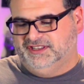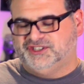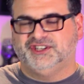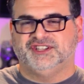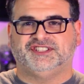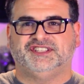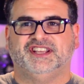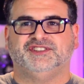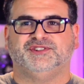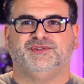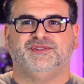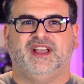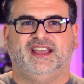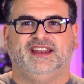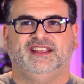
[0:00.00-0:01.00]
This just says
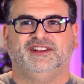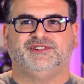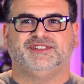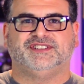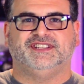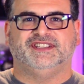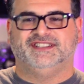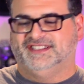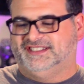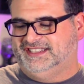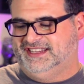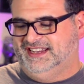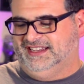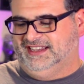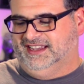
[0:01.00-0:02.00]
you're not interested in
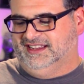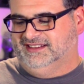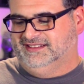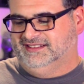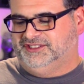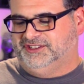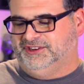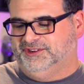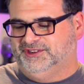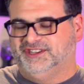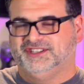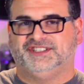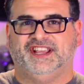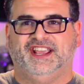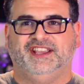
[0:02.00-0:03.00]
seeing it. So you're
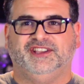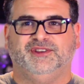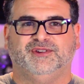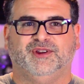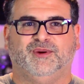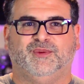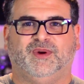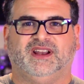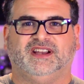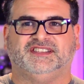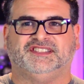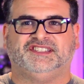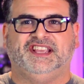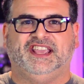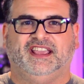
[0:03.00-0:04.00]
just saying you don't want to
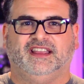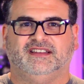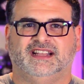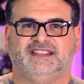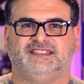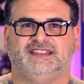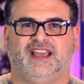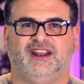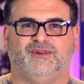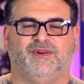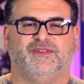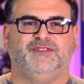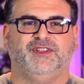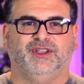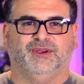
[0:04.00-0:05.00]
see it. That's not a
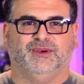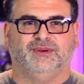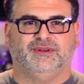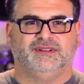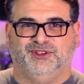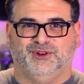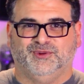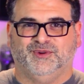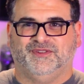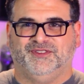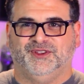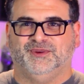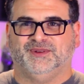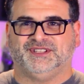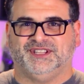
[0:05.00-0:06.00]
review. Your
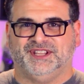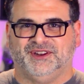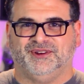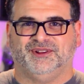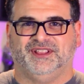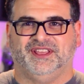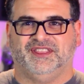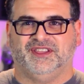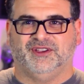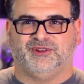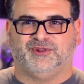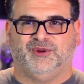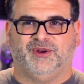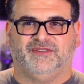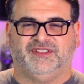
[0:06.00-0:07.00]
review is literally the
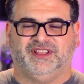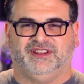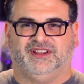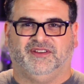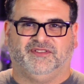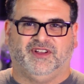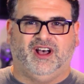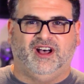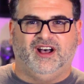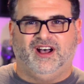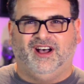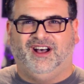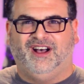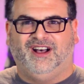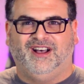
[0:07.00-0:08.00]
equivalent of,
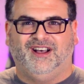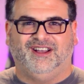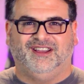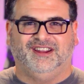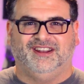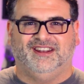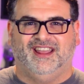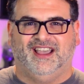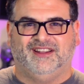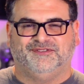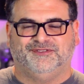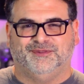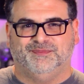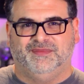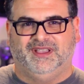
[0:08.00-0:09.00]
oh honey,
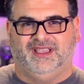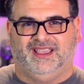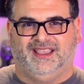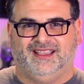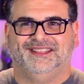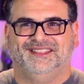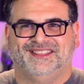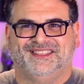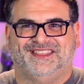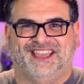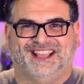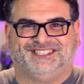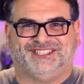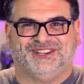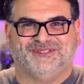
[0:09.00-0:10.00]
not for me.
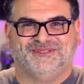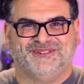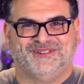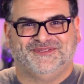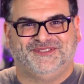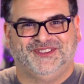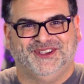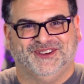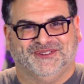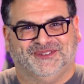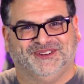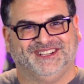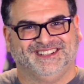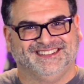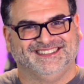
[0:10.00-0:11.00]
That's your review.